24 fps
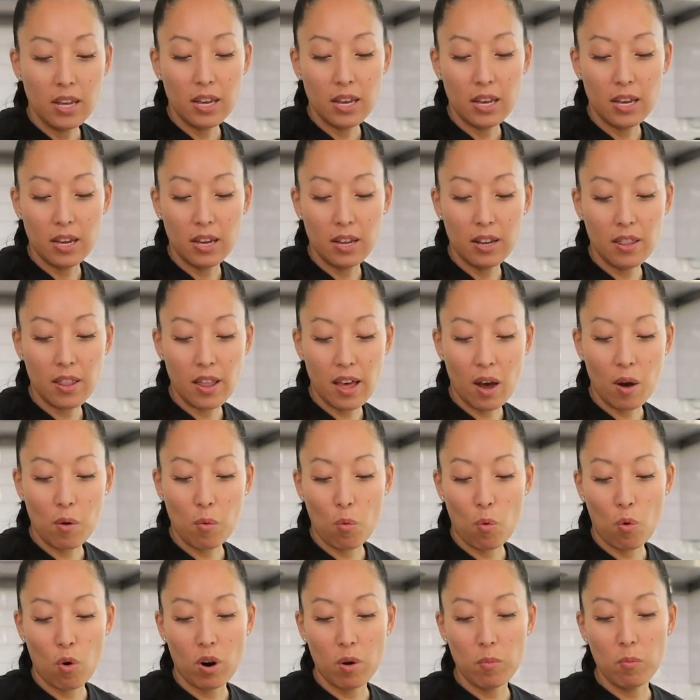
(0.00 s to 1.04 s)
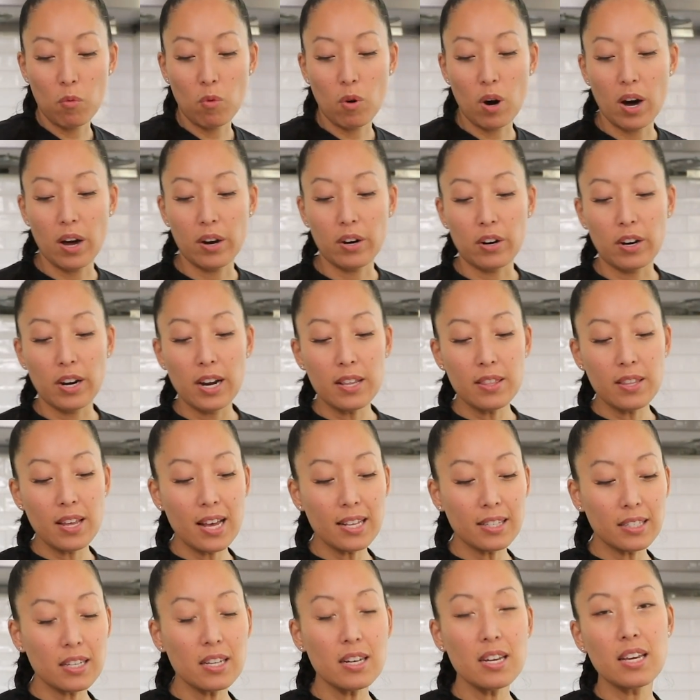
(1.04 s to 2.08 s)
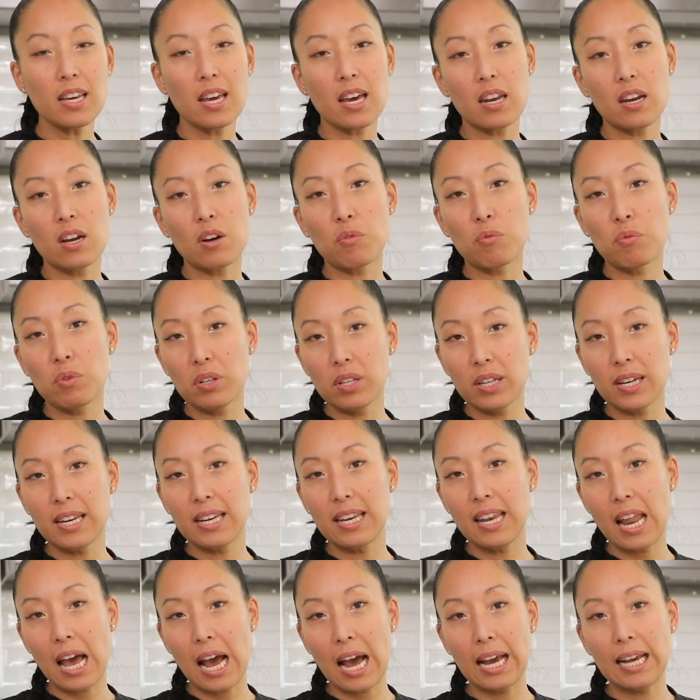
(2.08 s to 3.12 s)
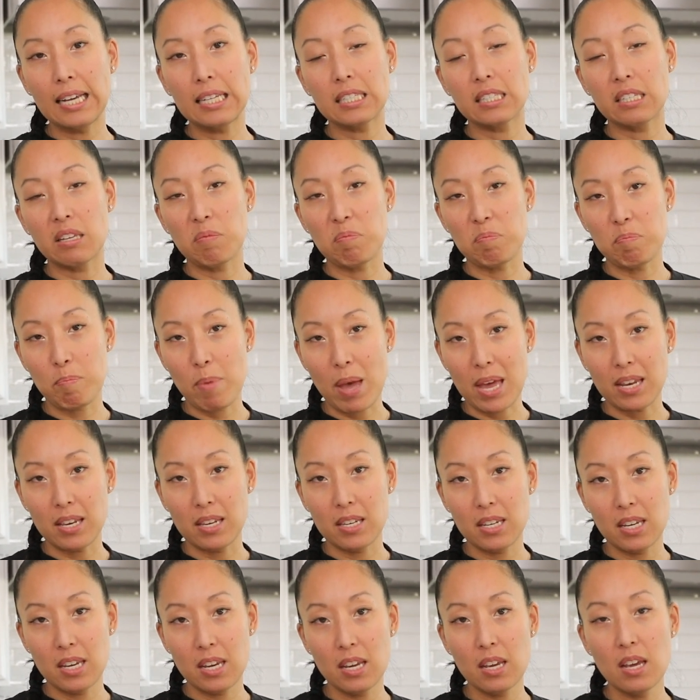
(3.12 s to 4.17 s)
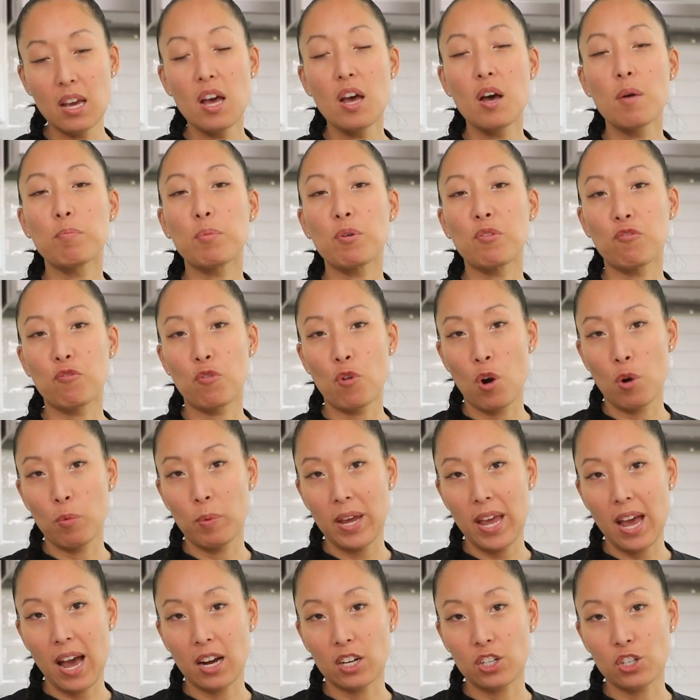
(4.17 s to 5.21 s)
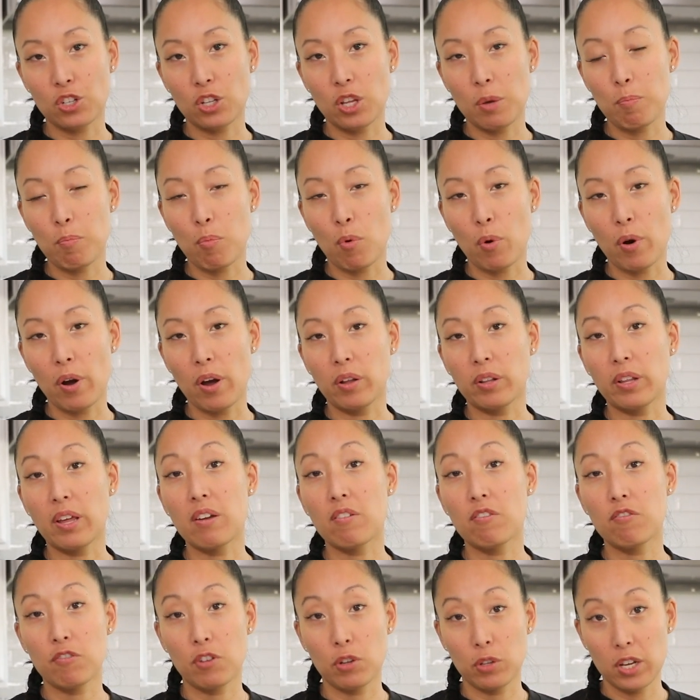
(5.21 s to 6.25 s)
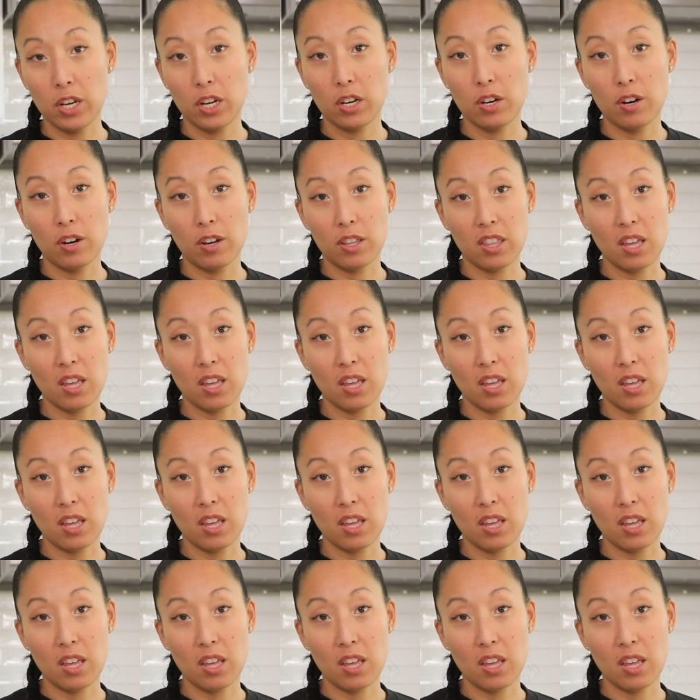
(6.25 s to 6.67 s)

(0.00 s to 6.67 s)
in that warm water, and that's going to get it really nice and bendy before we actually boil and fully cook